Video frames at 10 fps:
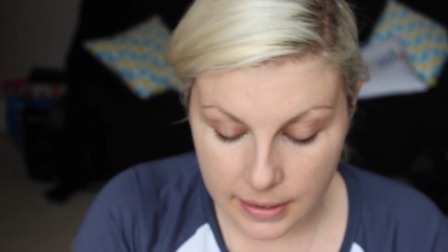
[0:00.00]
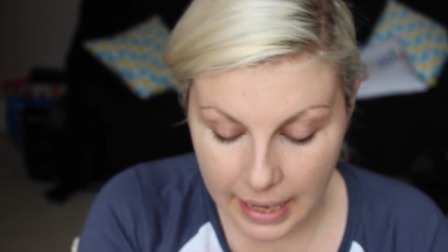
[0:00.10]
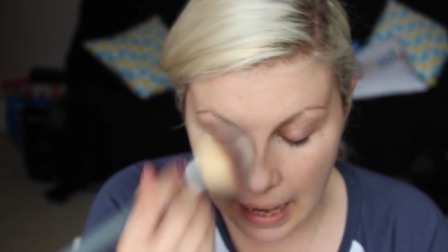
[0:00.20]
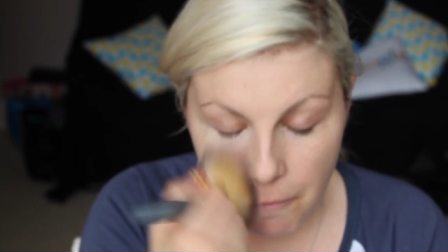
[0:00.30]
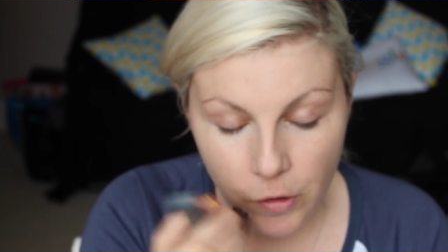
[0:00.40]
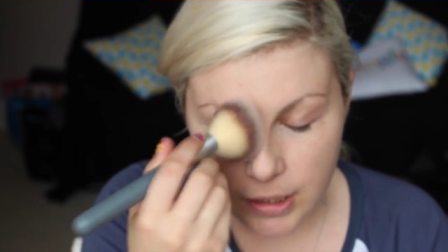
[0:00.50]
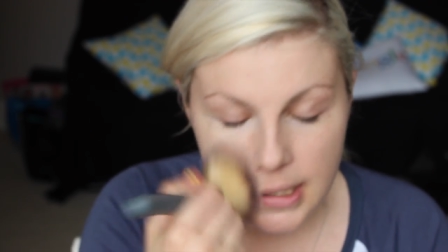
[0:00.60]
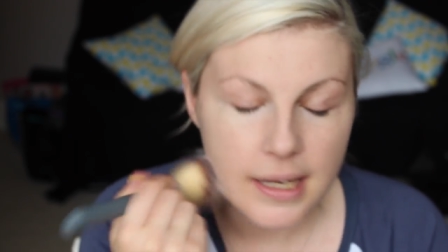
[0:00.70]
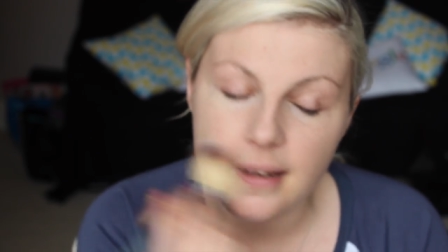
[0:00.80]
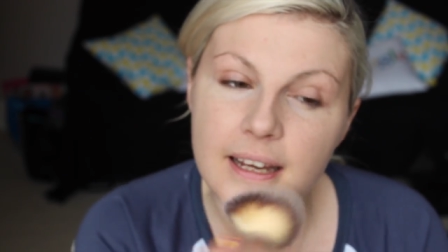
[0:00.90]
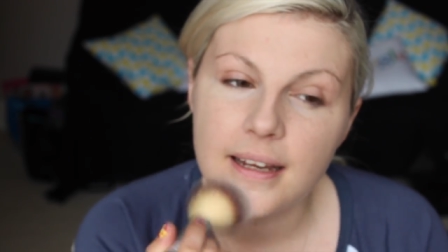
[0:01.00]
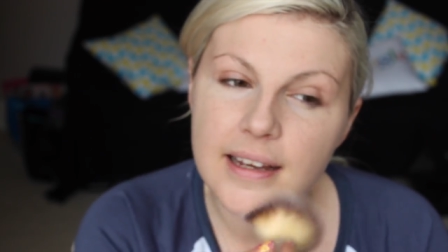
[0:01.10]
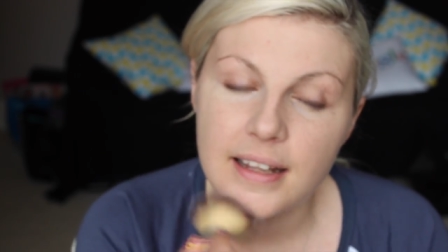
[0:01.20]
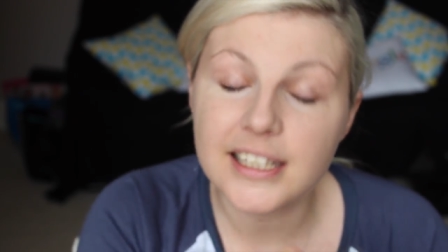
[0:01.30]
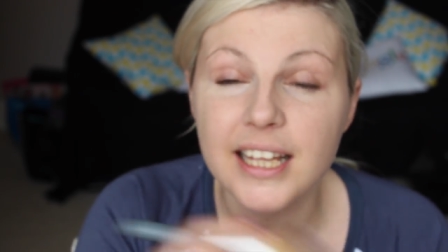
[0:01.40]
The Kat Von D
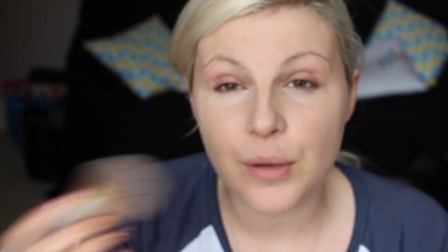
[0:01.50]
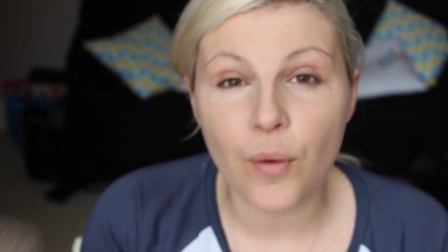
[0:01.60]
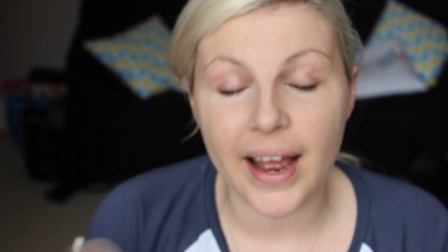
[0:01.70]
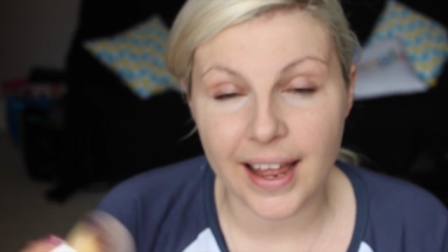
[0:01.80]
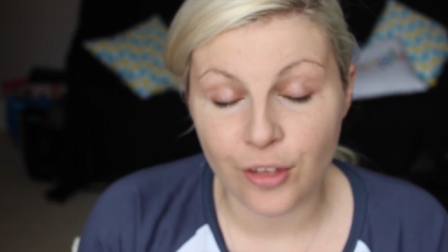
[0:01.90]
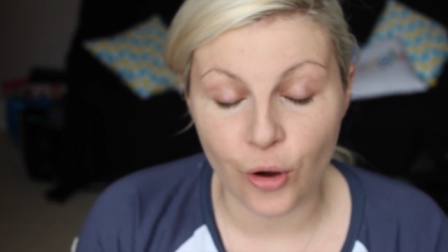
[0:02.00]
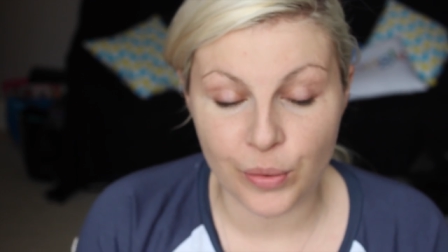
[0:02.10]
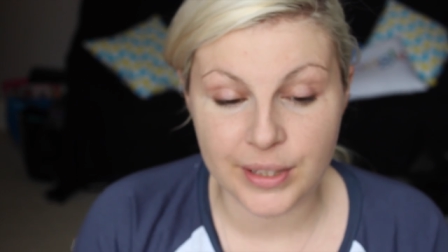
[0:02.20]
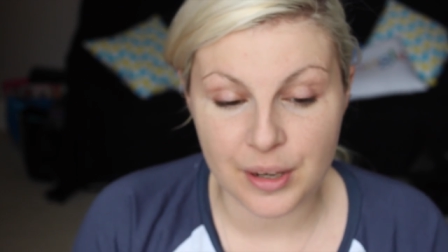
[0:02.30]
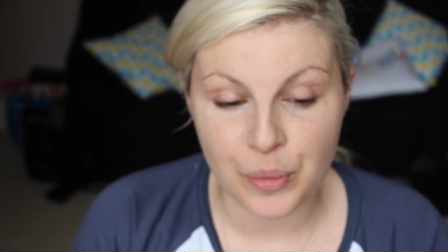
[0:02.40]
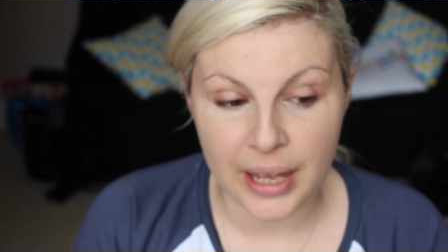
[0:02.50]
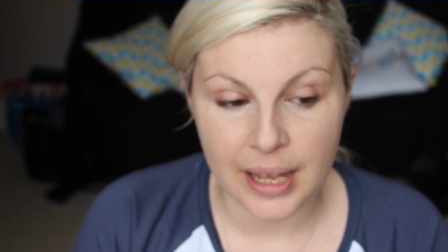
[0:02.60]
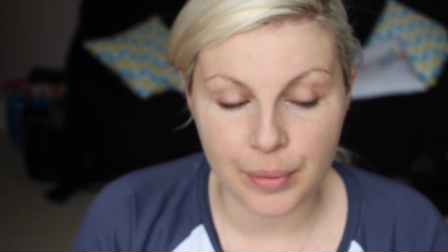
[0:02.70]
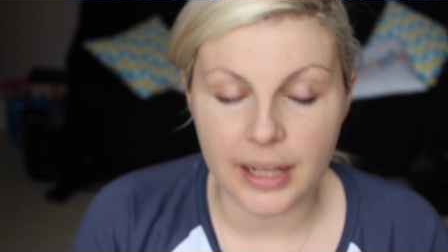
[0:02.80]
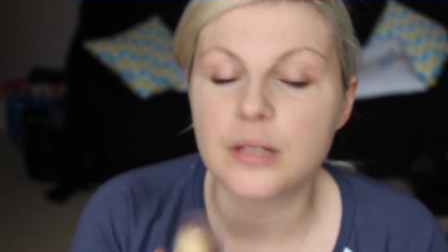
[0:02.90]
I'll tell you why I thought it was going to
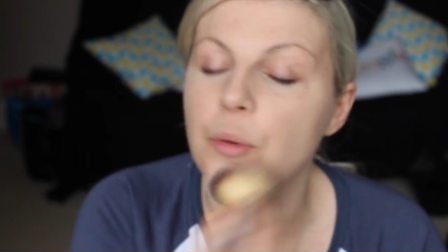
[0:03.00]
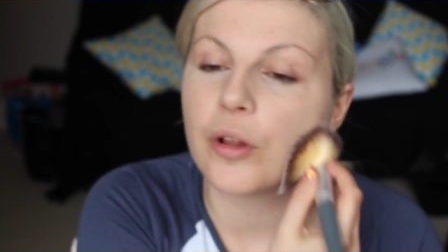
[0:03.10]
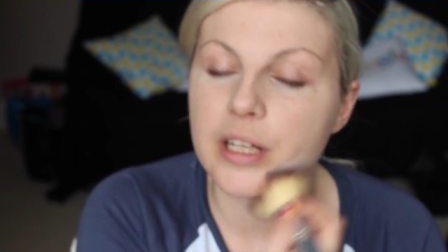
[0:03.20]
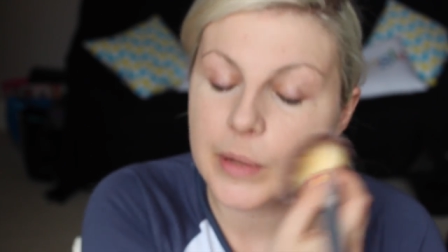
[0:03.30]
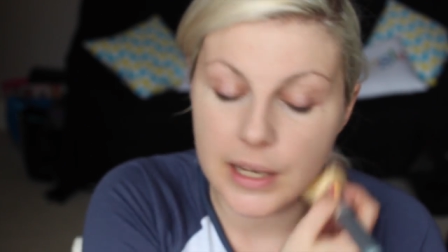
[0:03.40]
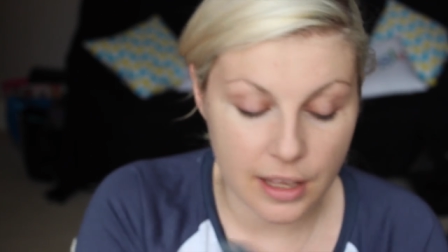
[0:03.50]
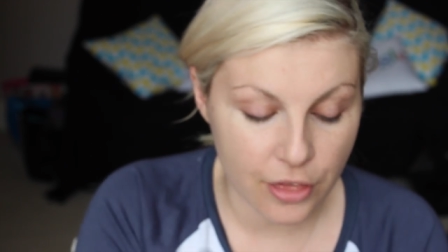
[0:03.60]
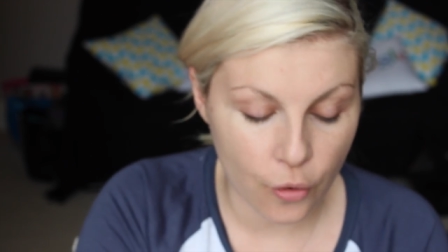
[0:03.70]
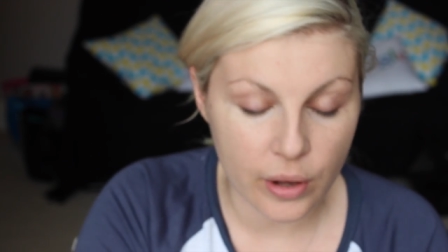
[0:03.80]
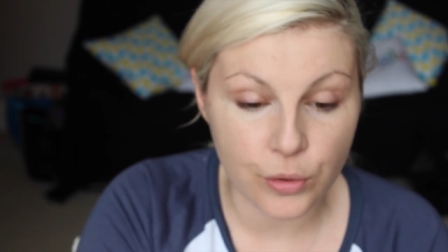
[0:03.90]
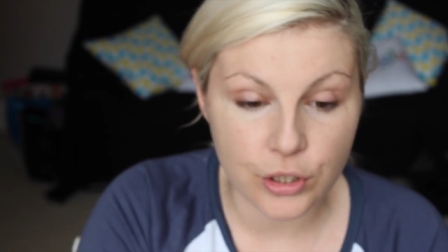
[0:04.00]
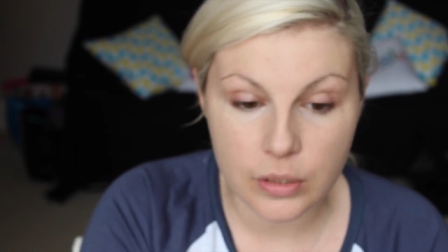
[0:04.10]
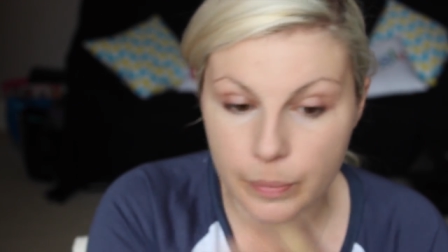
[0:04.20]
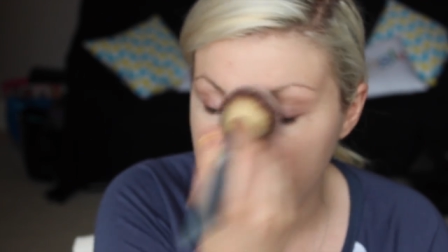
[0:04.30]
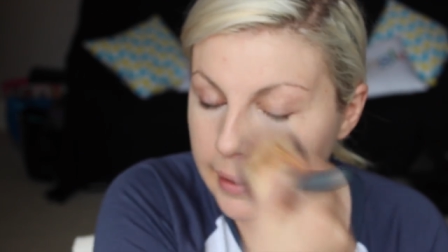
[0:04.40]
be blendable is because I thought it would
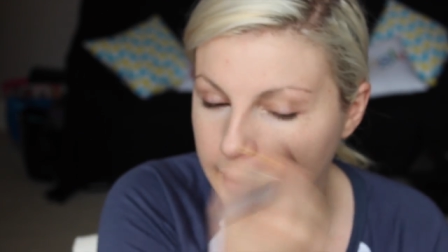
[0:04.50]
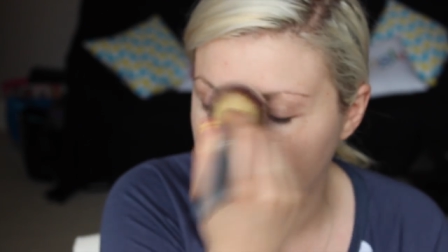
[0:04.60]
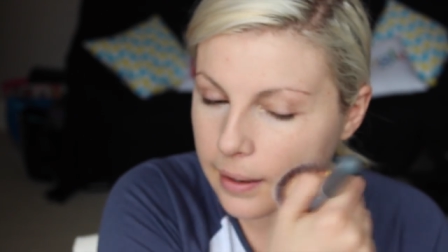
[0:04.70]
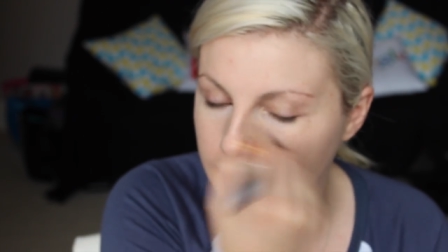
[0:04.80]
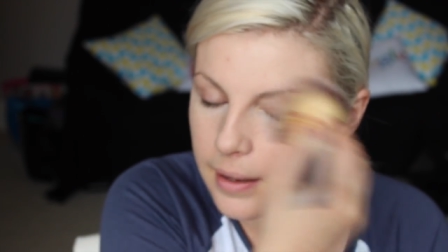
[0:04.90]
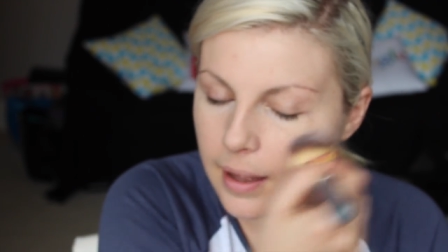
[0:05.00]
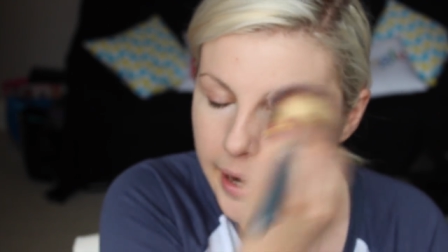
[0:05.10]
just be like a,